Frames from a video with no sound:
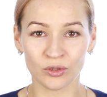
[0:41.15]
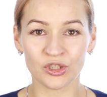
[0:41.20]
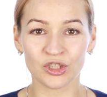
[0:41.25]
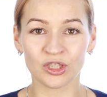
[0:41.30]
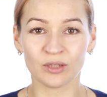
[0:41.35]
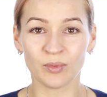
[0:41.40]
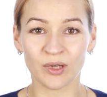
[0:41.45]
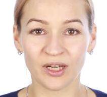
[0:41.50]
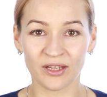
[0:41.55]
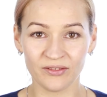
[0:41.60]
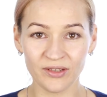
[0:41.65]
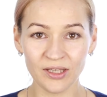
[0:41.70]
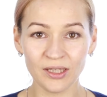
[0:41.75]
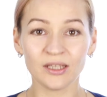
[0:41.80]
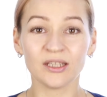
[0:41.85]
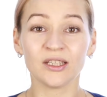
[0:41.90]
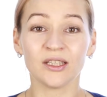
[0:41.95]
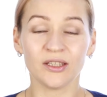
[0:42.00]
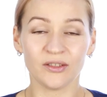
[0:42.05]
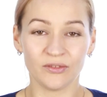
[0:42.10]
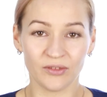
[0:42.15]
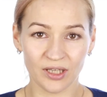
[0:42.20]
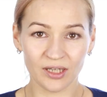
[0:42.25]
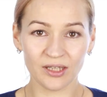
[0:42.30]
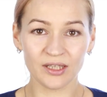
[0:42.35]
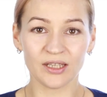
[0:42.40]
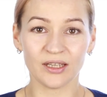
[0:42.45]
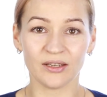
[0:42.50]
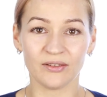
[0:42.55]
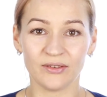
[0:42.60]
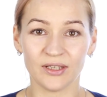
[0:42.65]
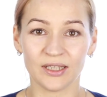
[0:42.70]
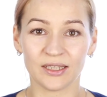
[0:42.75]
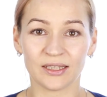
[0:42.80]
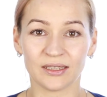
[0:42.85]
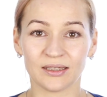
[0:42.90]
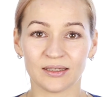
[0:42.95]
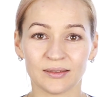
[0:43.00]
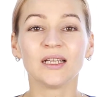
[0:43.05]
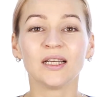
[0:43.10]
eyebrow ends and lower
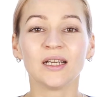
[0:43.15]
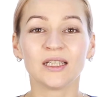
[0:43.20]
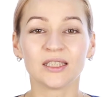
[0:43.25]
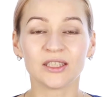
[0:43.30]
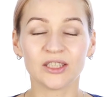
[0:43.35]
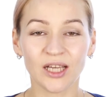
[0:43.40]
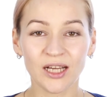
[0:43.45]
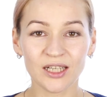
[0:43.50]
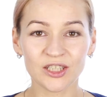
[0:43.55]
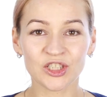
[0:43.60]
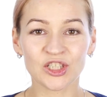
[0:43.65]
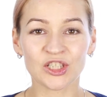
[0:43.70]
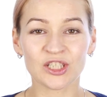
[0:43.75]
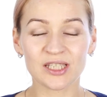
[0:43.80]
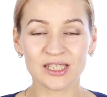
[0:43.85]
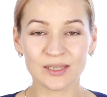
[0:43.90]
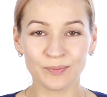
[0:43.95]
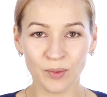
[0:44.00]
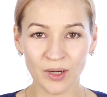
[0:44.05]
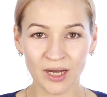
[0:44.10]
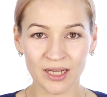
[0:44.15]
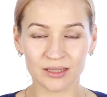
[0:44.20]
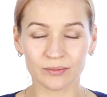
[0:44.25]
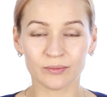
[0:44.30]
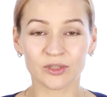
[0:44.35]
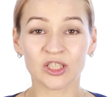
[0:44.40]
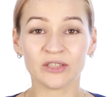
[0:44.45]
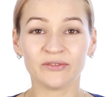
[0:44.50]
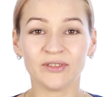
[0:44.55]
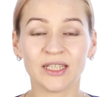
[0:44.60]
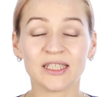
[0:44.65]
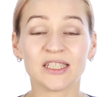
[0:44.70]
eyelid go down.